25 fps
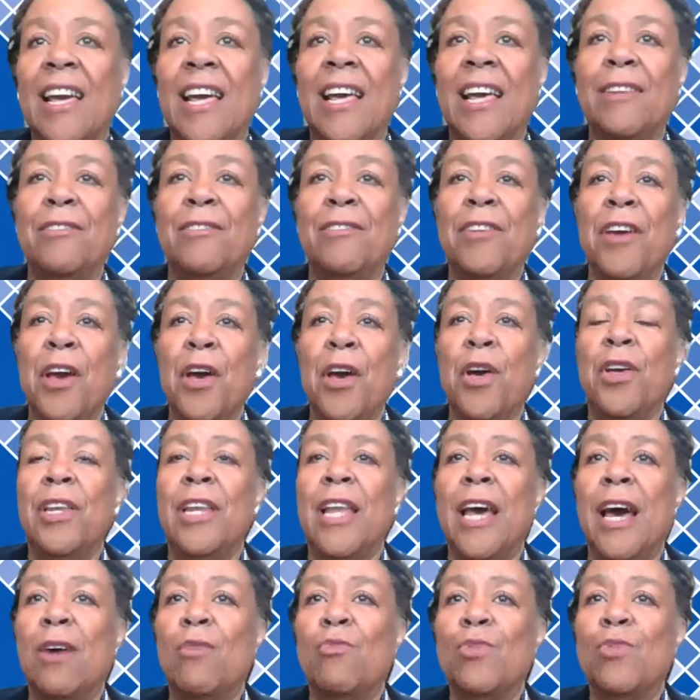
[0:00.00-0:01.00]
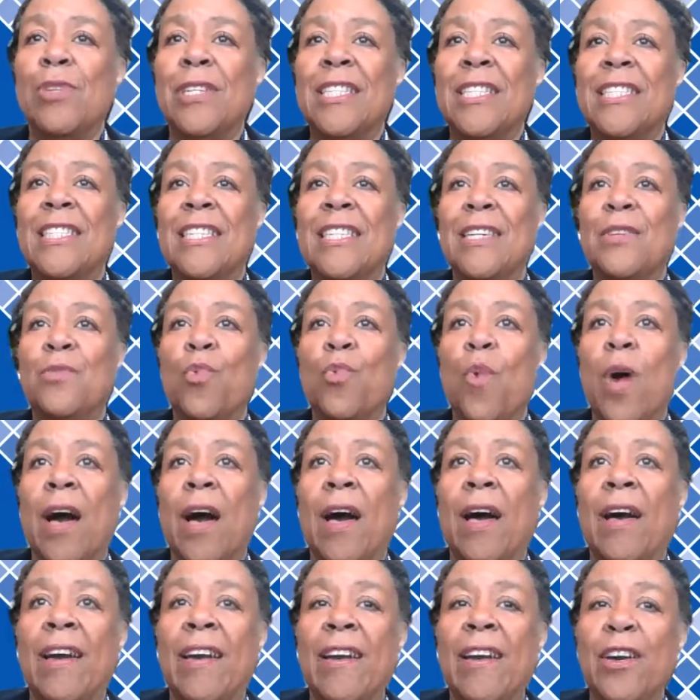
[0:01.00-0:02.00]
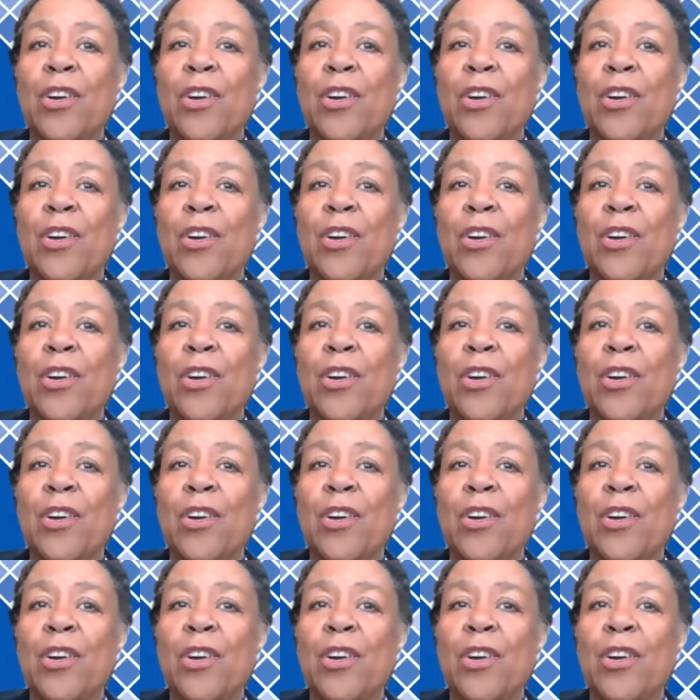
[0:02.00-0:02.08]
And now we see why